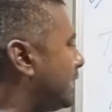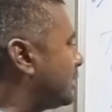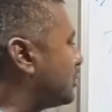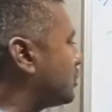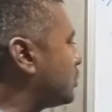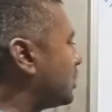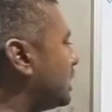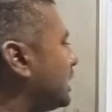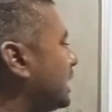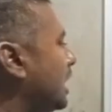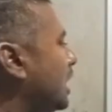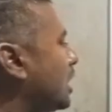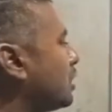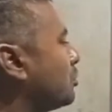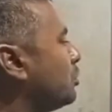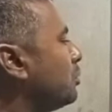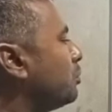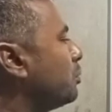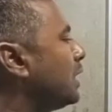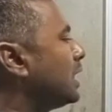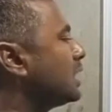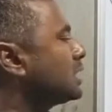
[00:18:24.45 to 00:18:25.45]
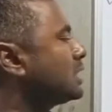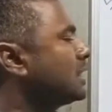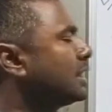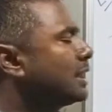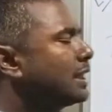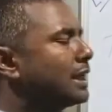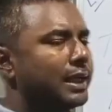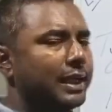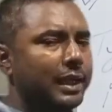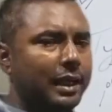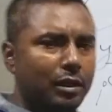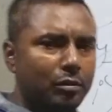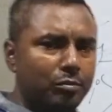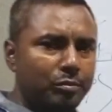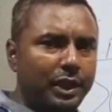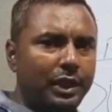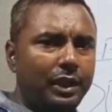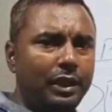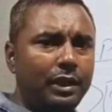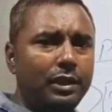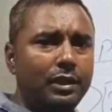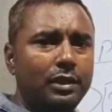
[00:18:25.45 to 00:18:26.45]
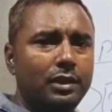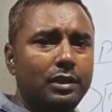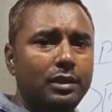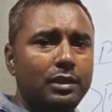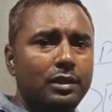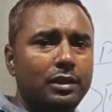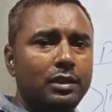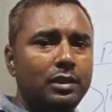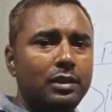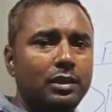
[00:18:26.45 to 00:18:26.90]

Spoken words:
That's why thermoplastic can be